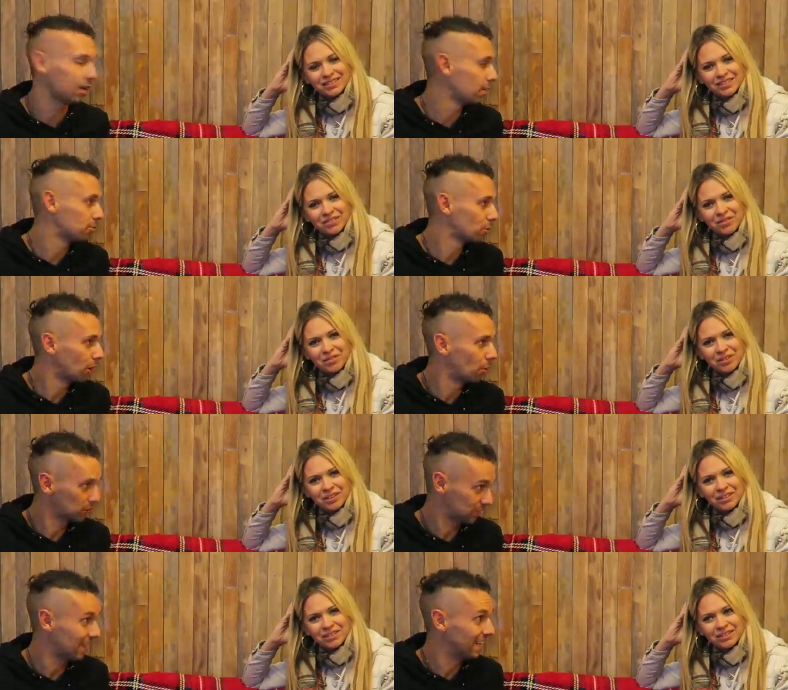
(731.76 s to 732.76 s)
Speaker 1: I'm sorry, I
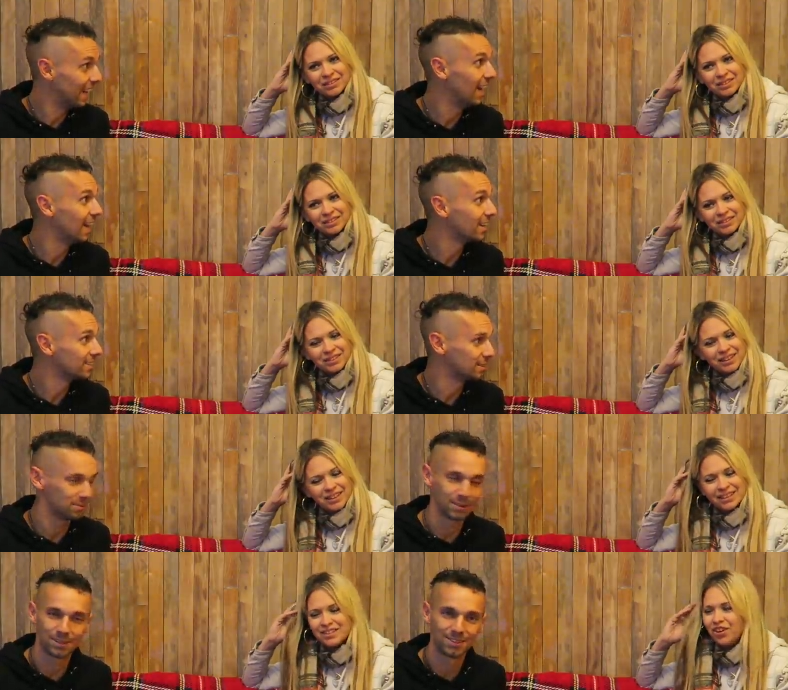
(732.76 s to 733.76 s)
want to say lair.
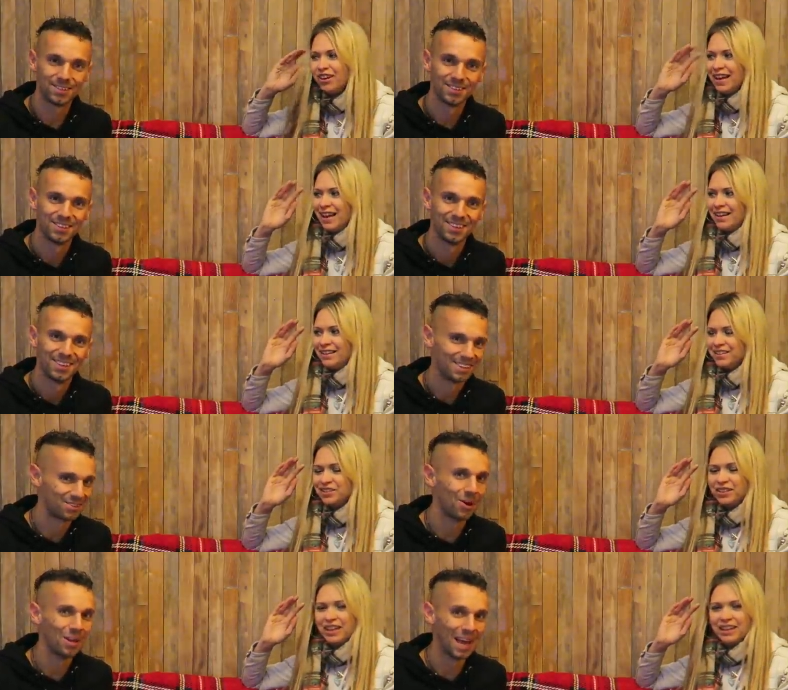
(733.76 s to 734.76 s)
Speaker 2: It's not a lair.
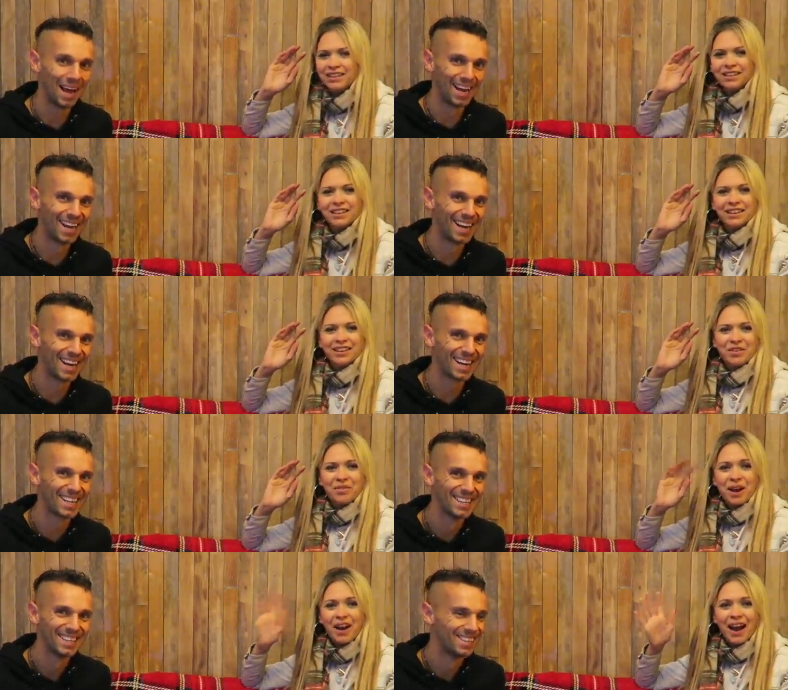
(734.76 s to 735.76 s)
It's
Speaker 1: not a lair.
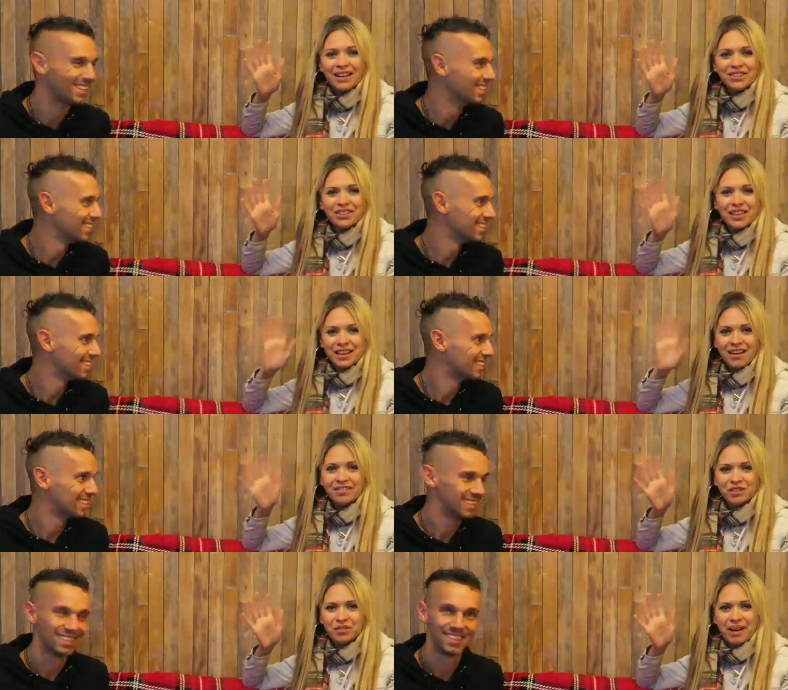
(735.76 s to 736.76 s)
Speaker 2: We are actually
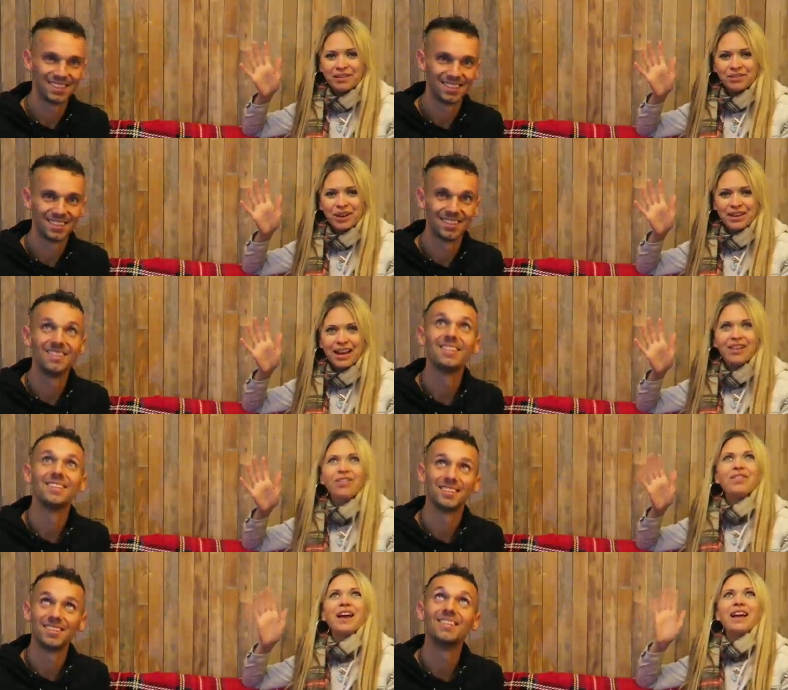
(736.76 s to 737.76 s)
underground right
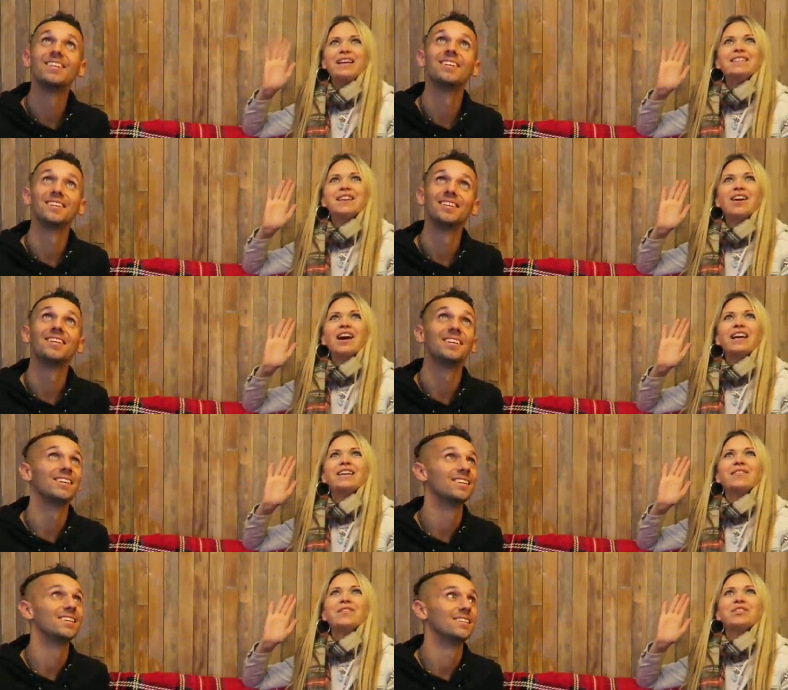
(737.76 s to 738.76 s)
now. There is
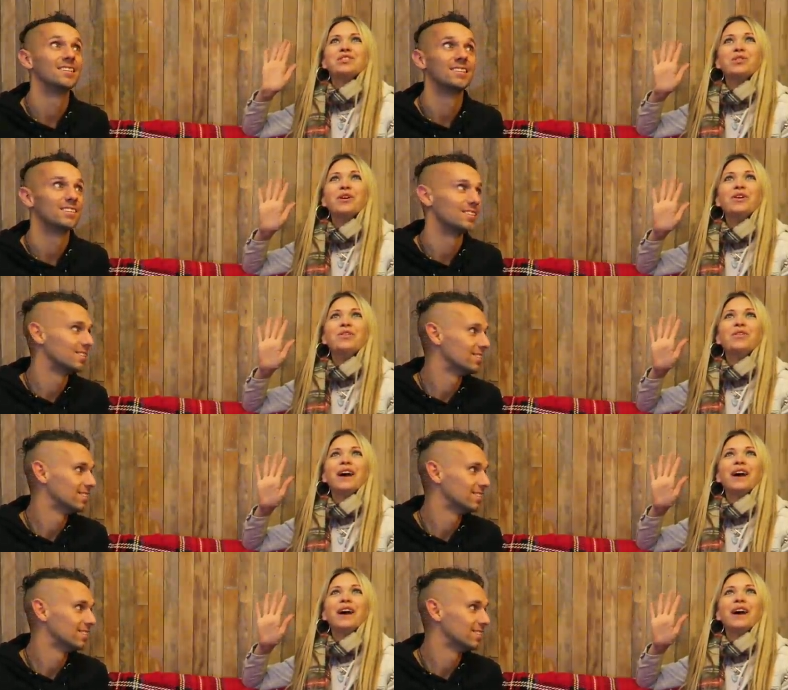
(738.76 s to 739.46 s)
like soil